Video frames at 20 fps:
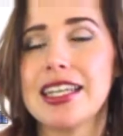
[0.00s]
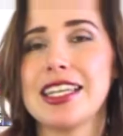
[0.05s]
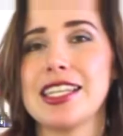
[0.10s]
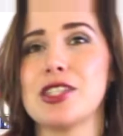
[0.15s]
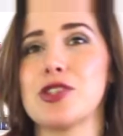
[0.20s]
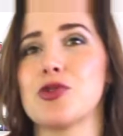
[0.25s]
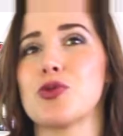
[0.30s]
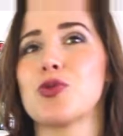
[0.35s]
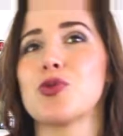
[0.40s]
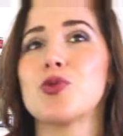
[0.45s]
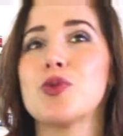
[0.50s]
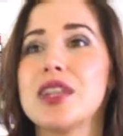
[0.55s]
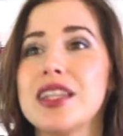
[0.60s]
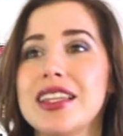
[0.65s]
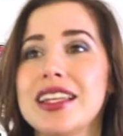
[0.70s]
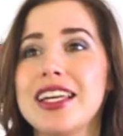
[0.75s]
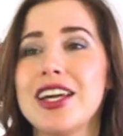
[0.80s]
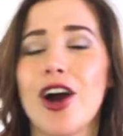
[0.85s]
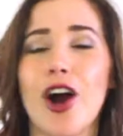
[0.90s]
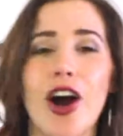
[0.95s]
is a
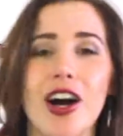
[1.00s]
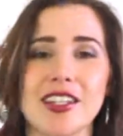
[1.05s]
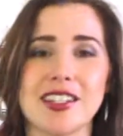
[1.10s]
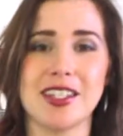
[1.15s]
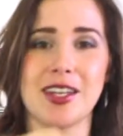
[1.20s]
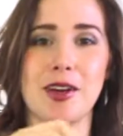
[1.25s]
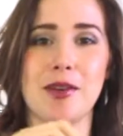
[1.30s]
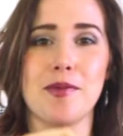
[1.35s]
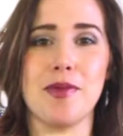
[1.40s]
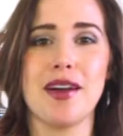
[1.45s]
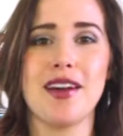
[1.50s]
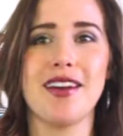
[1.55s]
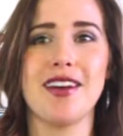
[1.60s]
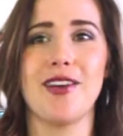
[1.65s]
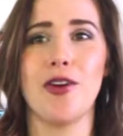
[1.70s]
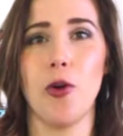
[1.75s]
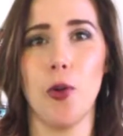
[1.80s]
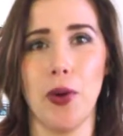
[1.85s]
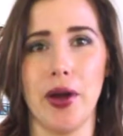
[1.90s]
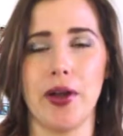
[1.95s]
really awesome
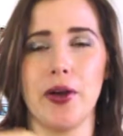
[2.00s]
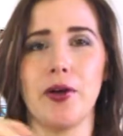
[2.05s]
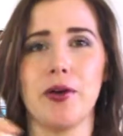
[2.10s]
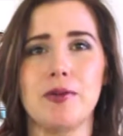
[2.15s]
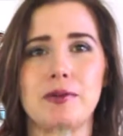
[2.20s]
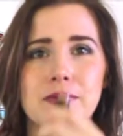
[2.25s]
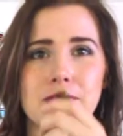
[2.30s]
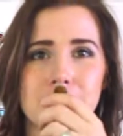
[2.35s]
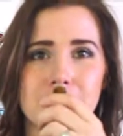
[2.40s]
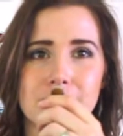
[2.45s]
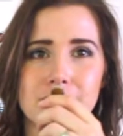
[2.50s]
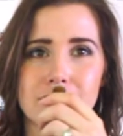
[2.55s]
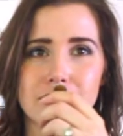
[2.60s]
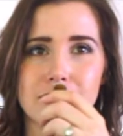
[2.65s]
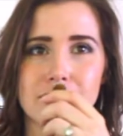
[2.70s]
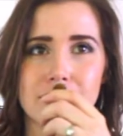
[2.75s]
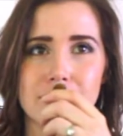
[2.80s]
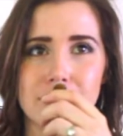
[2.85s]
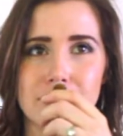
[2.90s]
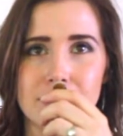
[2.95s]
oil.
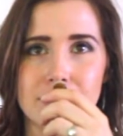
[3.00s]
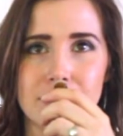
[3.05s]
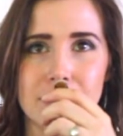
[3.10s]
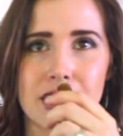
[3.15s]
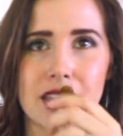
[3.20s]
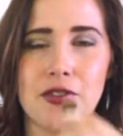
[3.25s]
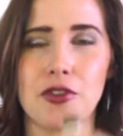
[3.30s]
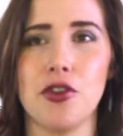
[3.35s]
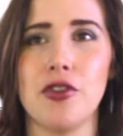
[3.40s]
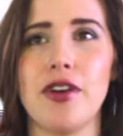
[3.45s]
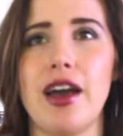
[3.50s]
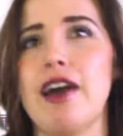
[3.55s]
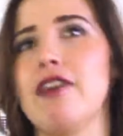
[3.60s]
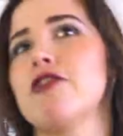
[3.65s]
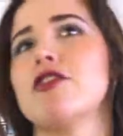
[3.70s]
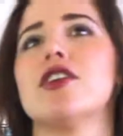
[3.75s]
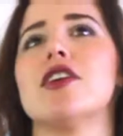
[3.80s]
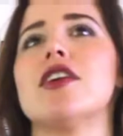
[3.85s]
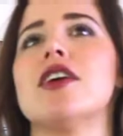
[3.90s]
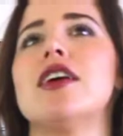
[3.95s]
If you've
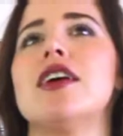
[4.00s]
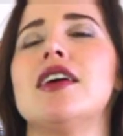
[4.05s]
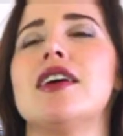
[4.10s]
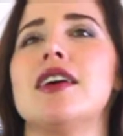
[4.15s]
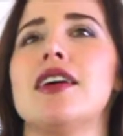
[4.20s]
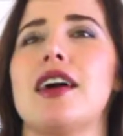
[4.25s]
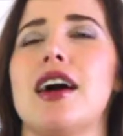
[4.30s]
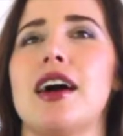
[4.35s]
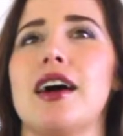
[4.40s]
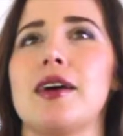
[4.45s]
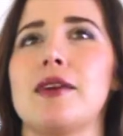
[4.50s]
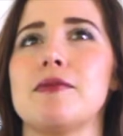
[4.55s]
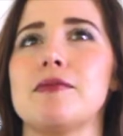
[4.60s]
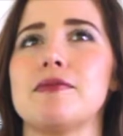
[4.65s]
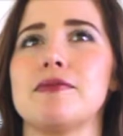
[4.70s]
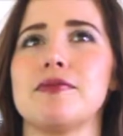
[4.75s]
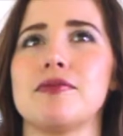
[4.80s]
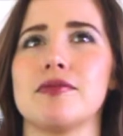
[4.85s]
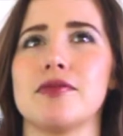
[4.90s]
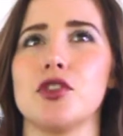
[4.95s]
ever,
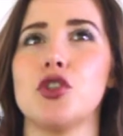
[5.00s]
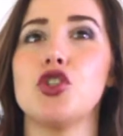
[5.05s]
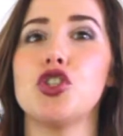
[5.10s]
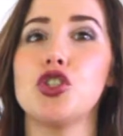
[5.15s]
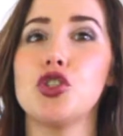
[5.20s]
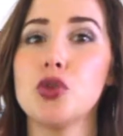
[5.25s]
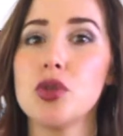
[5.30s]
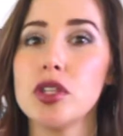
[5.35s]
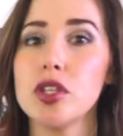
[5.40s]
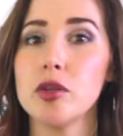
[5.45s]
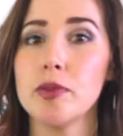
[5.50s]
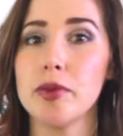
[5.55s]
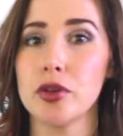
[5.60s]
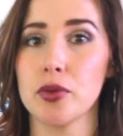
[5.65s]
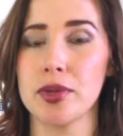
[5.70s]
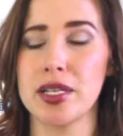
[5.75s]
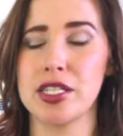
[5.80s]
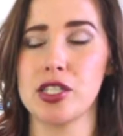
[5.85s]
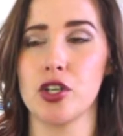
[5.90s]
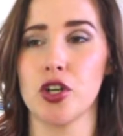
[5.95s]
you should do a little bit
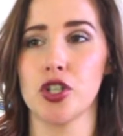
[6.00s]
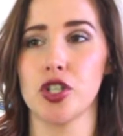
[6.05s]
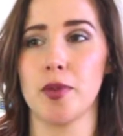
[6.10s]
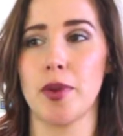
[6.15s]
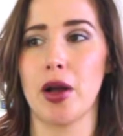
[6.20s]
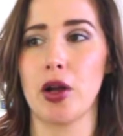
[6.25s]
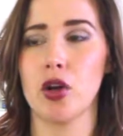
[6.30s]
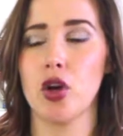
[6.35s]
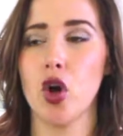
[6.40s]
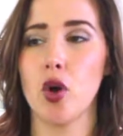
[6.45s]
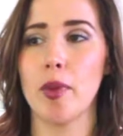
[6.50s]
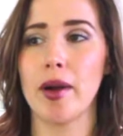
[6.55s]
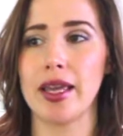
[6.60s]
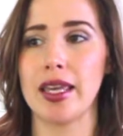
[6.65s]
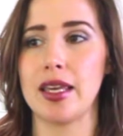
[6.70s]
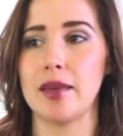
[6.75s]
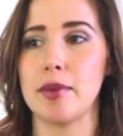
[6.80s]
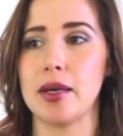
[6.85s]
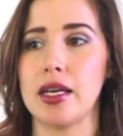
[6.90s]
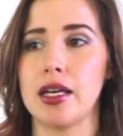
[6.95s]
of research about
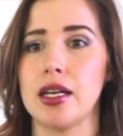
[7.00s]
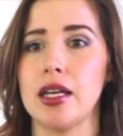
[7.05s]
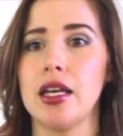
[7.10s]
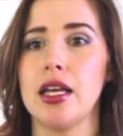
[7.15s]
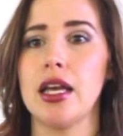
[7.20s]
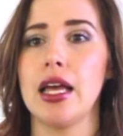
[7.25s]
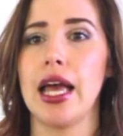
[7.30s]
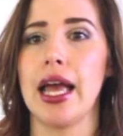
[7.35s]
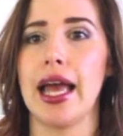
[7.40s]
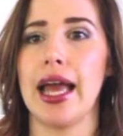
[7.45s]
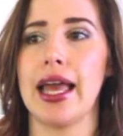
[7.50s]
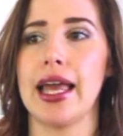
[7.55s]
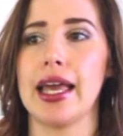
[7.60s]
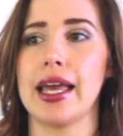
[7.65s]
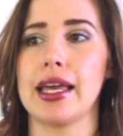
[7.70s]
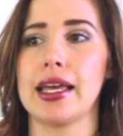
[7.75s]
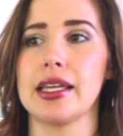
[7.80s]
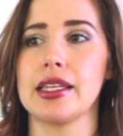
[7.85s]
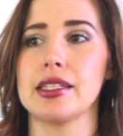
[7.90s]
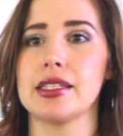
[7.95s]
Copaiba
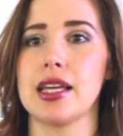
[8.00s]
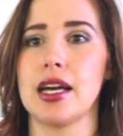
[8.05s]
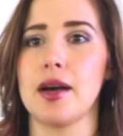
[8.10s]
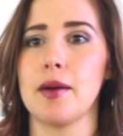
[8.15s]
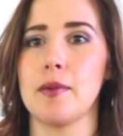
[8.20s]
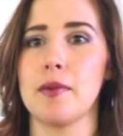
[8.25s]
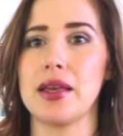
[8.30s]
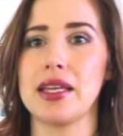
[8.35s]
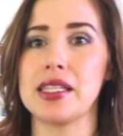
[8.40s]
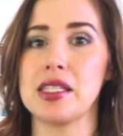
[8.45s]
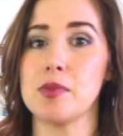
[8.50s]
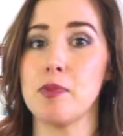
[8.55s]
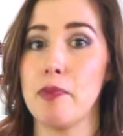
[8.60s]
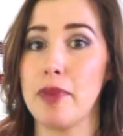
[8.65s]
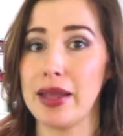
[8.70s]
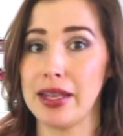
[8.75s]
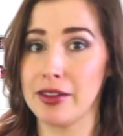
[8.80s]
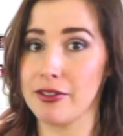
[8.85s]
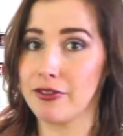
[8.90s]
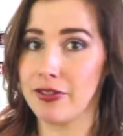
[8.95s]
and its
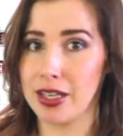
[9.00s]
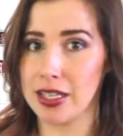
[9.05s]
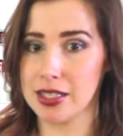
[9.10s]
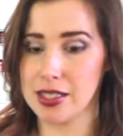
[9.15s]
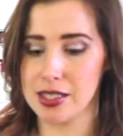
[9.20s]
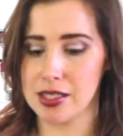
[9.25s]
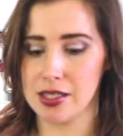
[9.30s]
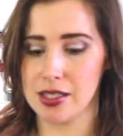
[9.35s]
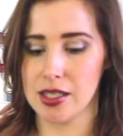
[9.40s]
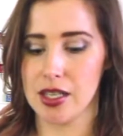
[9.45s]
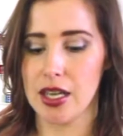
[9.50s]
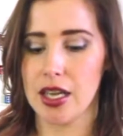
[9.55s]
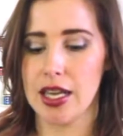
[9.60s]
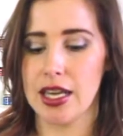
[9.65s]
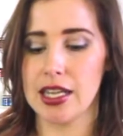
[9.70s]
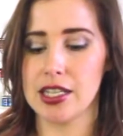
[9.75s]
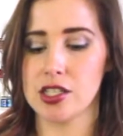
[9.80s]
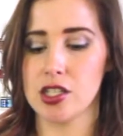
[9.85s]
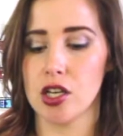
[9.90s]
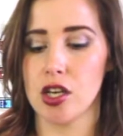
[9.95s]
benefits.
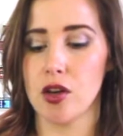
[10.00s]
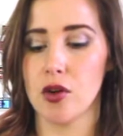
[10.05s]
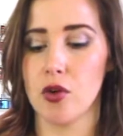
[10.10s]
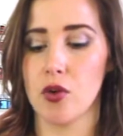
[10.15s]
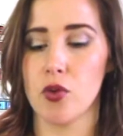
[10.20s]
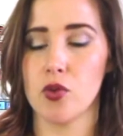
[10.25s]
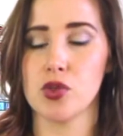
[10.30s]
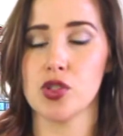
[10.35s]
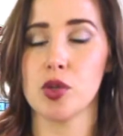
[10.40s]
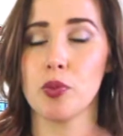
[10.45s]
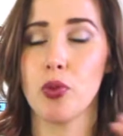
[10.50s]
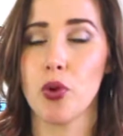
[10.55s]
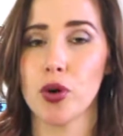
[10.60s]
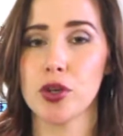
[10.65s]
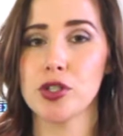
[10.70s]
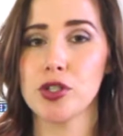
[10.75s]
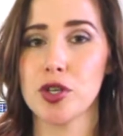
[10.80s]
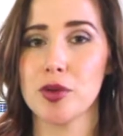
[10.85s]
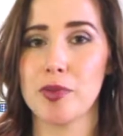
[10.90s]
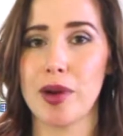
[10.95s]
It
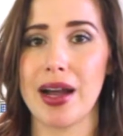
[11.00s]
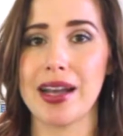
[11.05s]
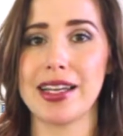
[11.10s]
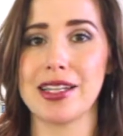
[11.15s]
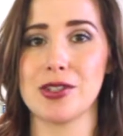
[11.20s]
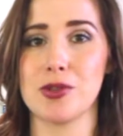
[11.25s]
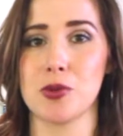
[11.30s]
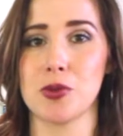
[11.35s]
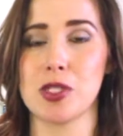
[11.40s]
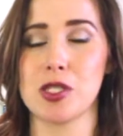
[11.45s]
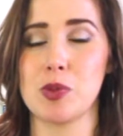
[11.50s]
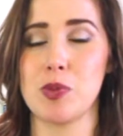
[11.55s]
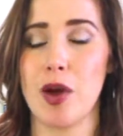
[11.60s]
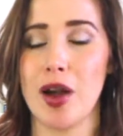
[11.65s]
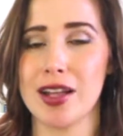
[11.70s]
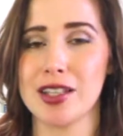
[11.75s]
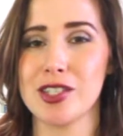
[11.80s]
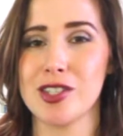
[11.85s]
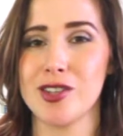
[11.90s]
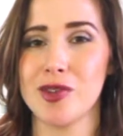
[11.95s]
supports your body's
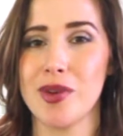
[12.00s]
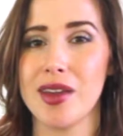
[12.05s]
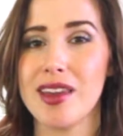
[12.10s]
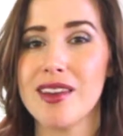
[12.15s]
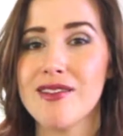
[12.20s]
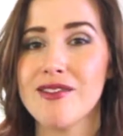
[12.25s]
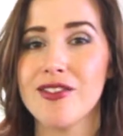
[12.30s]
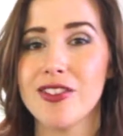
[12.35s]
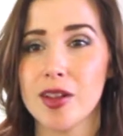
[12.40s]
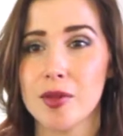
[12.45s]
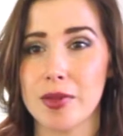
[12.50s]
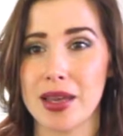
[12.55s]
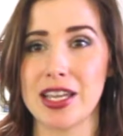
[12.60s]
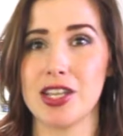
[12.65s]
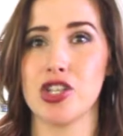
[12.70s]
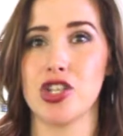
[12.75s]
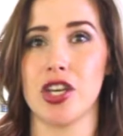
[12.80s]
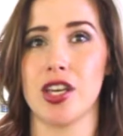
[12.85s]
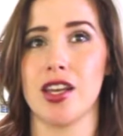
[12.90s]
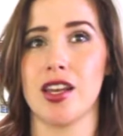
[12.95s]
response to
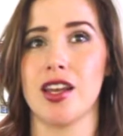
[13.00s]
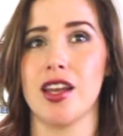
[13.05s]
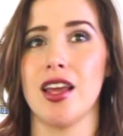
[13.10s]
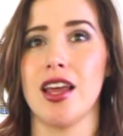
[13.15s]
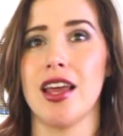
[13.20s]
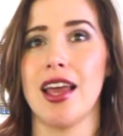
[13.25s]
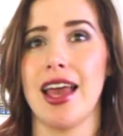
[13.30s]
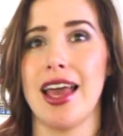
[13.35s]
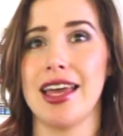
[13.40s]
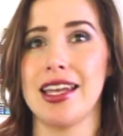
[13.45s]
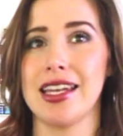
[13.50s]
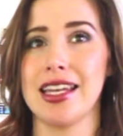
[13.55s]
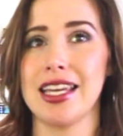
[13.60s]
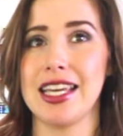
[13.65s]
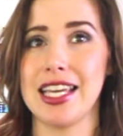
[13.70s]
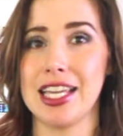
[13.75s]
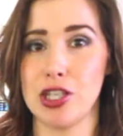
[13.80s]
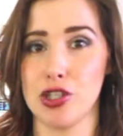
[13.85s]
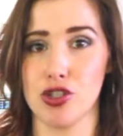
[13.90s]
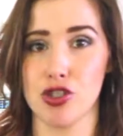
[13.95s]
inflammation and
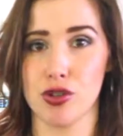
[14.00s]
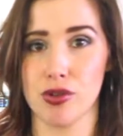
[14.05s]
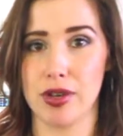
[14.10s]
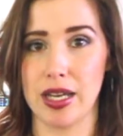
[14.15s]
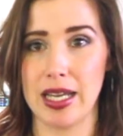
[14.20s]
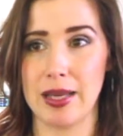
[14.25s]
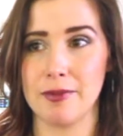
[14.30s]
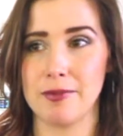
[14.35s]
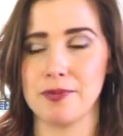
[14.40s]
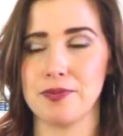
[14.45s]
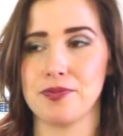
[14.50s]
injury,